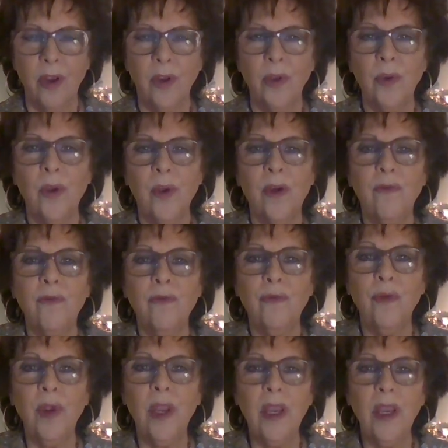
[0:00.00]
You are
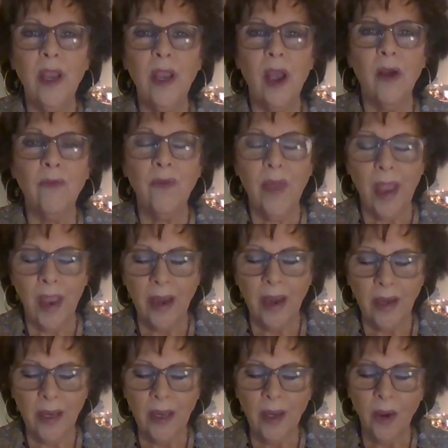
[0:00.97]
free of
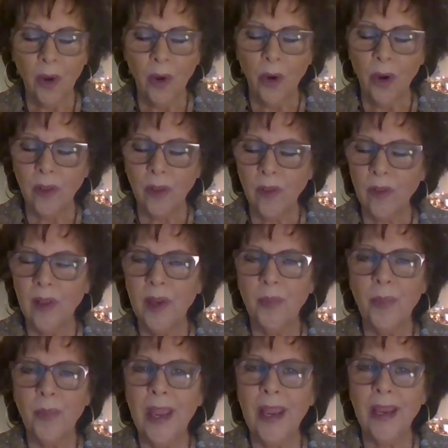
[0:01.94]
any earthly
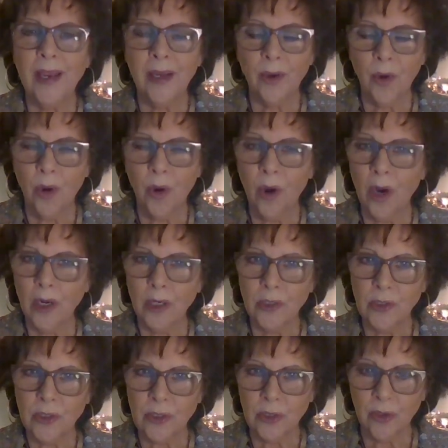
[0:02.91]
pain or
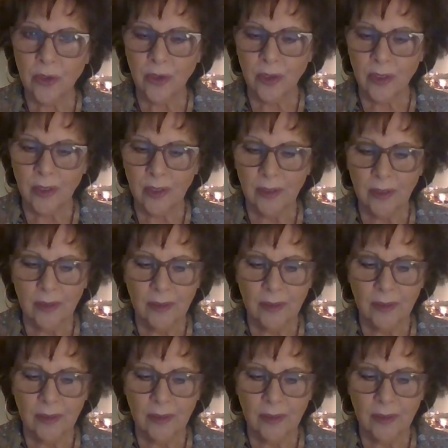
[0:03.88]
concern,